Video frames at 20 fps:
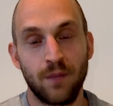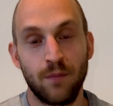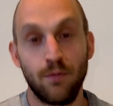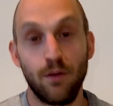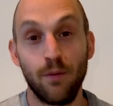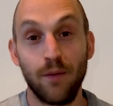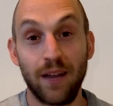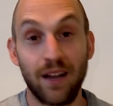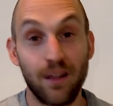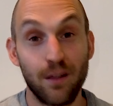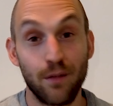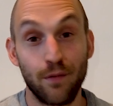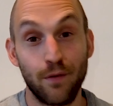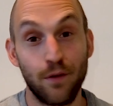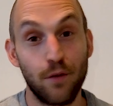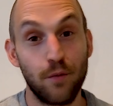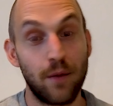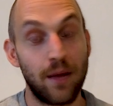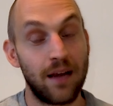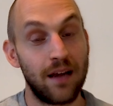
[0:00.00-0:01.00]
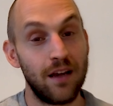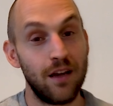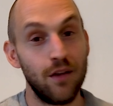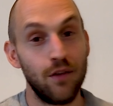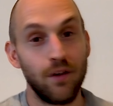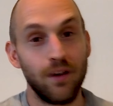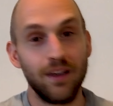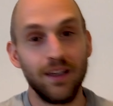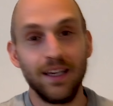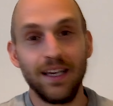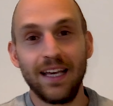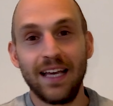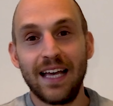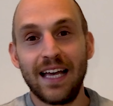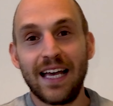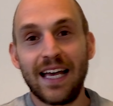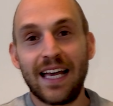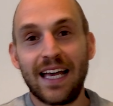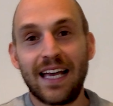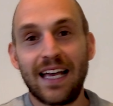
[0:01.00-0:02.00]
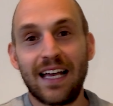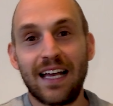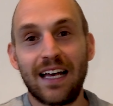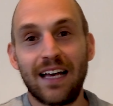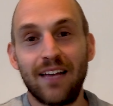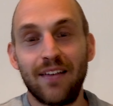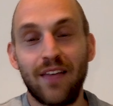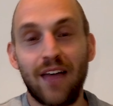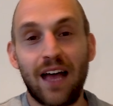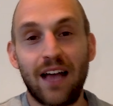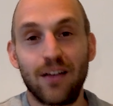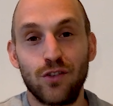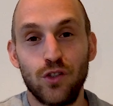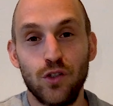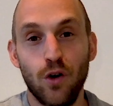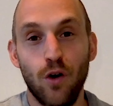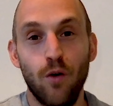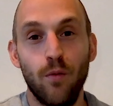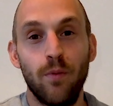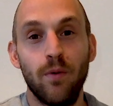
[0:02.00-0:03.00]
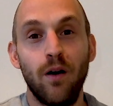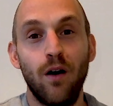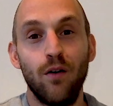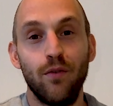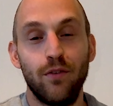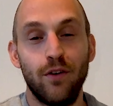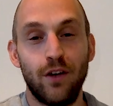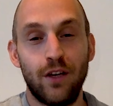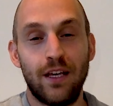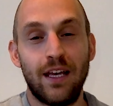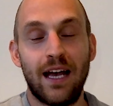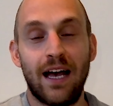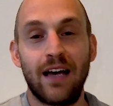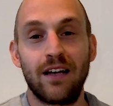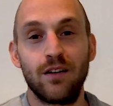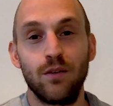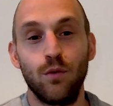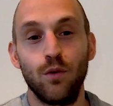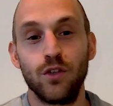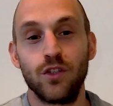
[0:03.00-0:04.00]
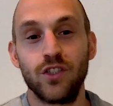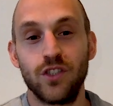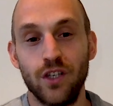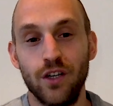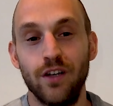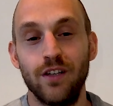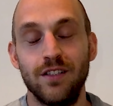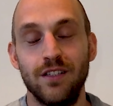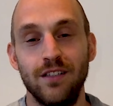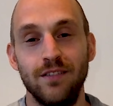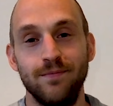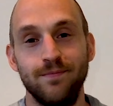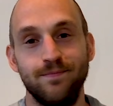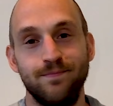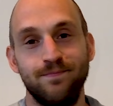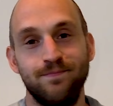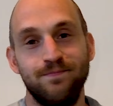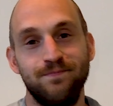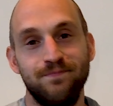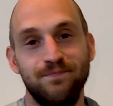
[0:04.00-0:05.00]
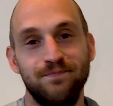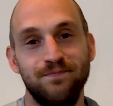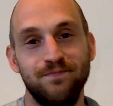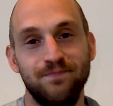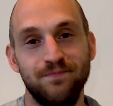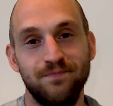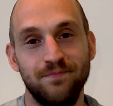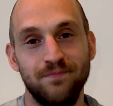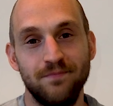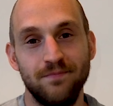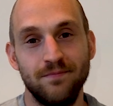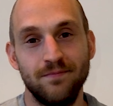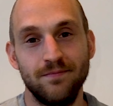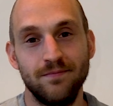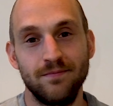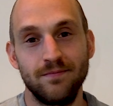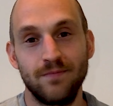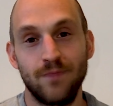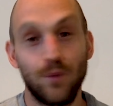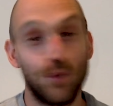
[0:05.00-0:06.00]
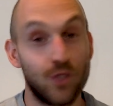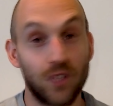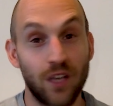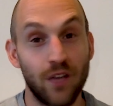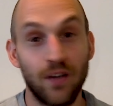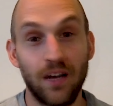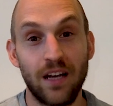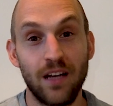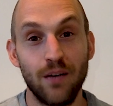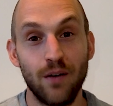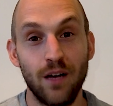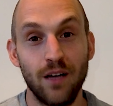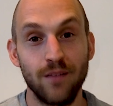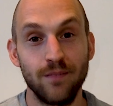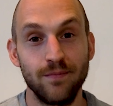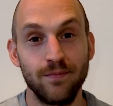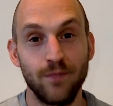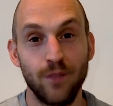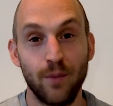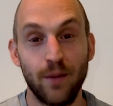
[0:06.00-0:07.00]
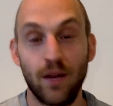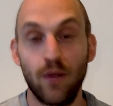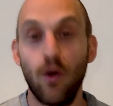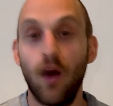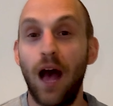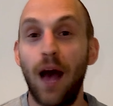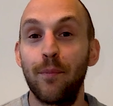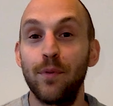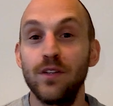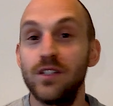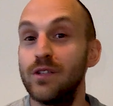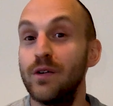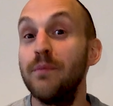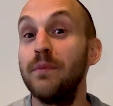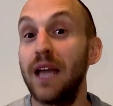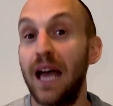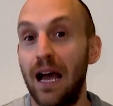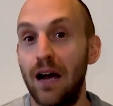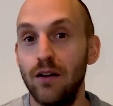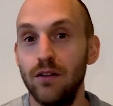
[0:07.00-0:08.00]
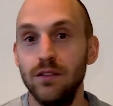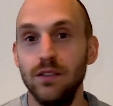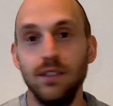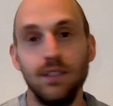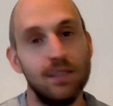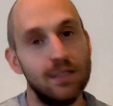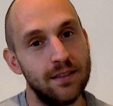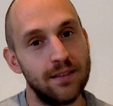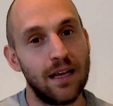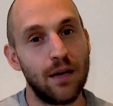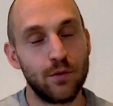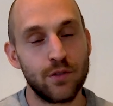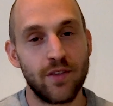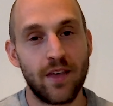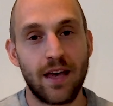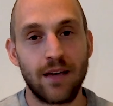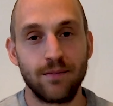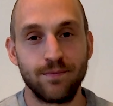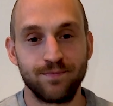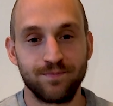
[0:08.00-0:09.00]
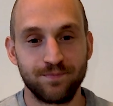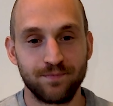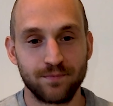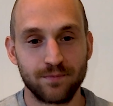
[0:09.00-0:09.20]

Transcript: My man at the food bank knew that that job offer he had was certain. It wasn't going anywhere. No matter what happened to him now, that was there.